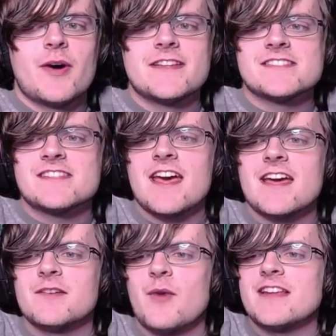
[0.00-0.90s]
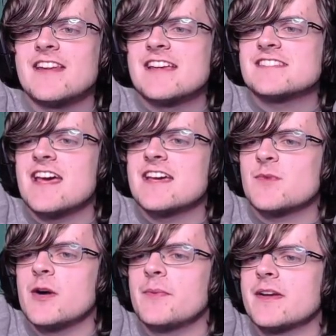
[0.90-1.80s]
Wednesday as
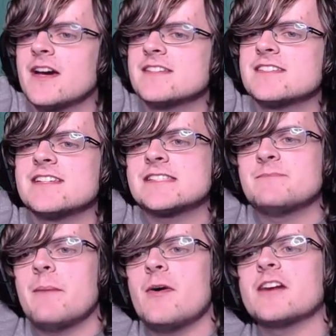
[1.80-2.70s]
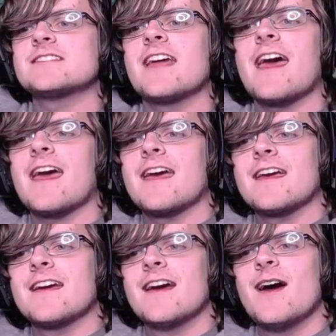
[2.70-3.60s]
well, because it's my
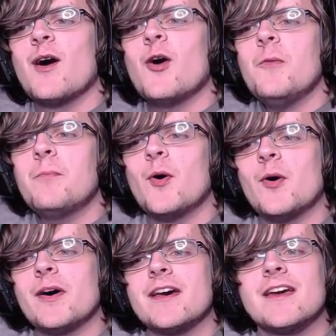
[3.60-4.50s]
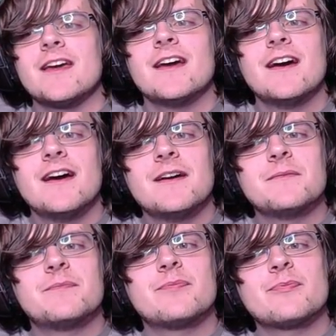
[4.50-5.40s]
birthday. Oh boy.
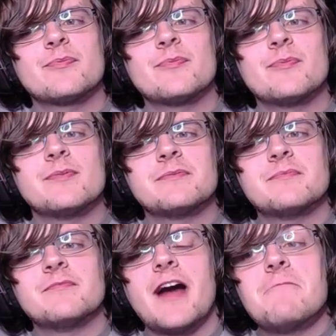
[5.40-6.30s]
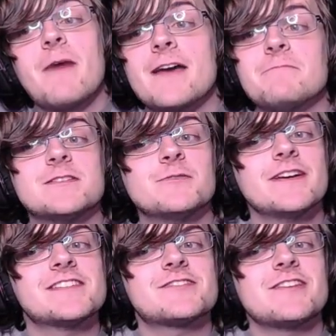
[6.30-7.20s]
I might be
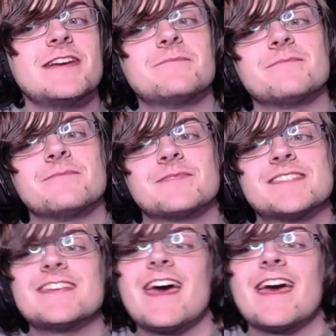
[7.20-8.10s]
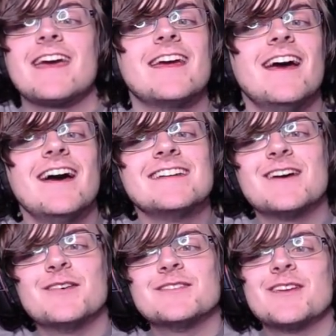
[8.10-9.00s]
doing a stream today.
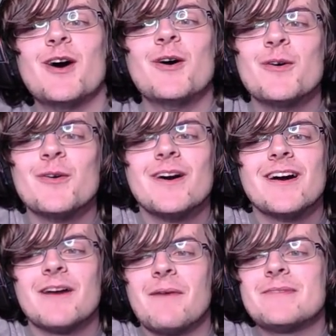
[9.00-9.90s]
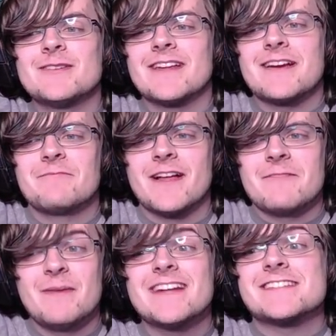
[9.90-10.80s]
Don't know. I might be doing like
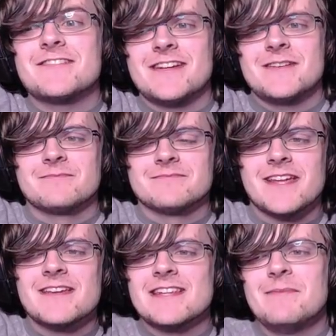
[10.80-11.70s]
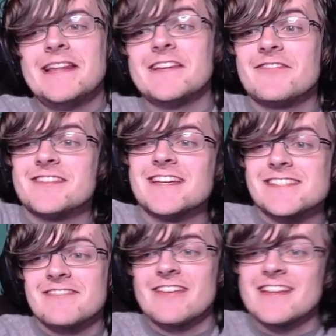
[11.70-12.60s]
a big stream, like in the middle of the day
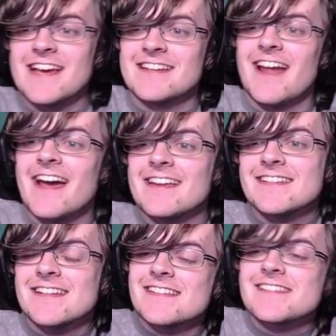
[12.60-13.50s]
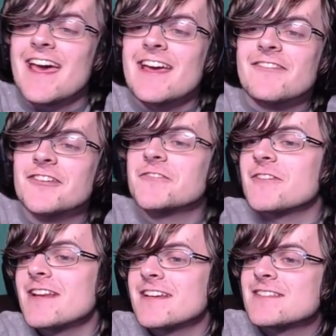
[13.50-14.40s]
instead of it at night. So hey, feel
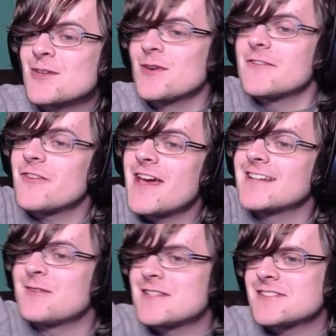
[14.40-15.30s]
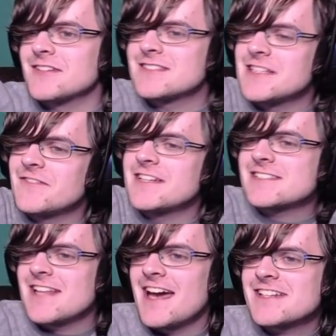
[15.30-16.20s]
free to tune in for that,
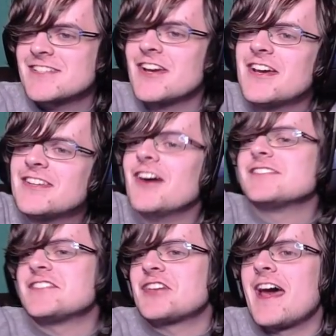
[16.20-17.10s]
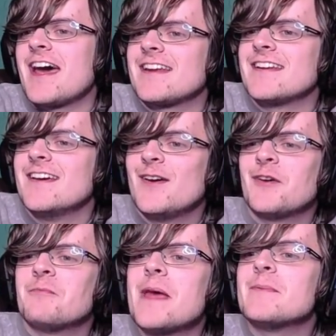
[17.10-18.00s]
twitch.tv/nozzychan.
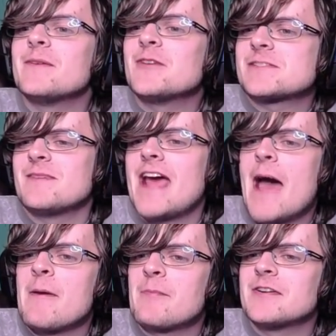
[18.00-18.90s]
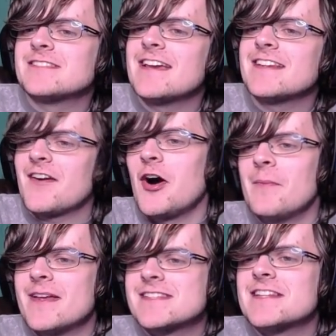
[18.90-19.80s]
Or maybe wish me happy birthday in the
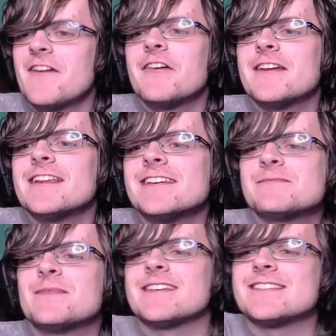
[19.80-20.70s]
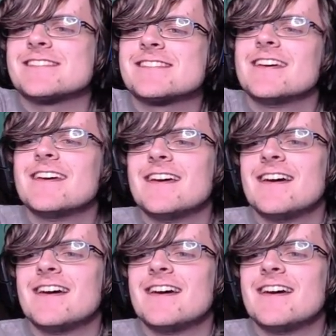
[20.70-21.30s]
comments at the very least, because